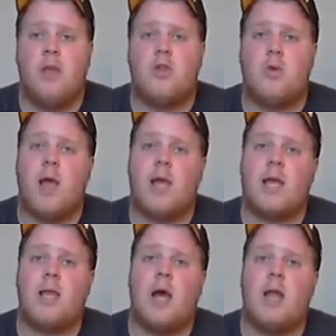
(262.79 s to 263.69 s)
Duran
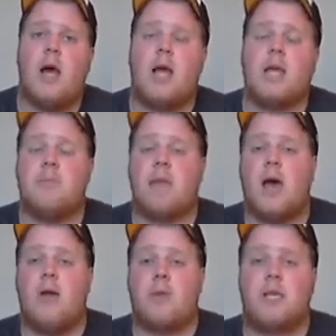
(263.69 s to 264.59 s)
could not knock him
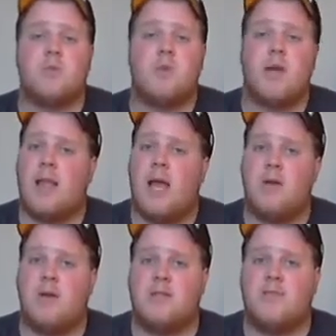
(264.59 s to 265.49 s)
down because Ray
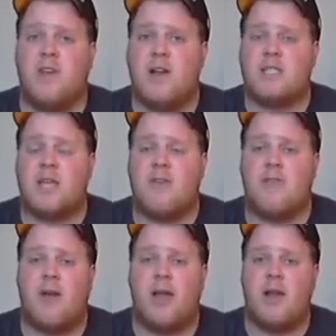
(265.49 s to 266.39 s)
Leonard is a very tough
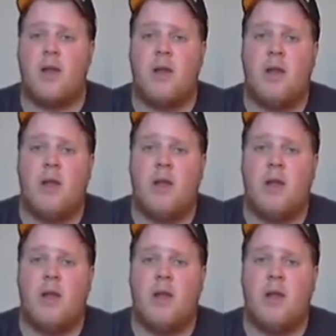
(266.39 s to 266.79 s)
fighter.